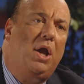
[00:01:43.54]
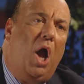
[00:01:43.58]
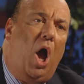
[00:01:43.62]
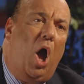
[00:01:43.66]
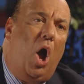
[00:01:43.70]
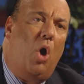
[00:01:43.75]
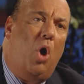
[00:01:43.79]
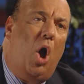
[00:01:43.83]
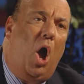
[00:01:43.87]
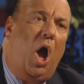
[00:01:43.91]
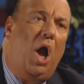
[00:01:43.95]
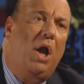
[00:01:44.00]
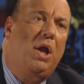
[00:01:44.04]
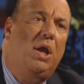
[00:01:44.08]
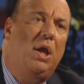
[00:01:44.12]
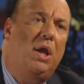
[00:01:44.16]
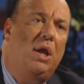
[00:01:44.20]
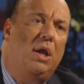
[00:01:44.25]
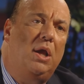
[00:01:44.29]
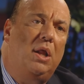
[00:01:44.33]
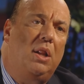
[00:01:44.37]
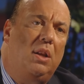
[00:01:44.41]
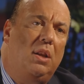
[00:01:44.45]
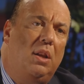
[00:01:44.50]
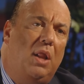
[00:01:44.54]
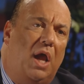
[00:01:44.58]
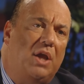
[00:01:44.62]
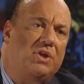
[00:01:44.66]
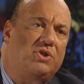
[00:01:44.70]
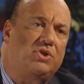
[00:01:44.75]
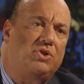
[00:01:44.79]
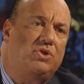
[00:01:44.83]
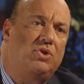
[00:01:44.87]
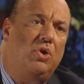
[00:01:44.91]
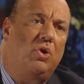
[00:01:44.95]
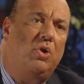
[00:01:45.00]
Brock
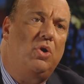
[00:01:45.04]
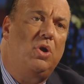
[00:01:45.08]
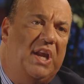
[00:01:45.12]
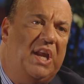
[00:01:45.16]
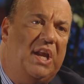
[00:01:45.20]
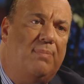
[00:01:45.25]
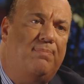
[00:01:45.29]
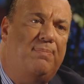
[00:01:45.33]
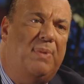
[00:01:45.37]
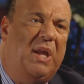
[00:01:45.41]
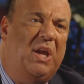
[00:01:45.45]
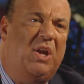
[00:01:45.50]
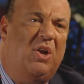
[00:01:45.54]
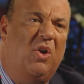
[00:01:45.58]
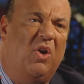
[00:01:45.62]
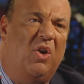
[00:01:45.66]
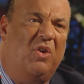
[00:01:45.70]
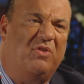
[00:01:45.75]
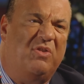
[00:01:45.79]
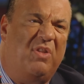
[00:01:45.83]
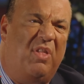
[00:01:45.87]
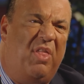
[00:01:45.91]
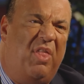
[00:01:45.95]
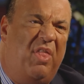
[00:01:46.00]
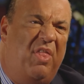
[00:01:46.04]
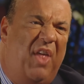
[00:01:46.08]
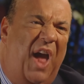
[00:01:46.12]
Lesnar because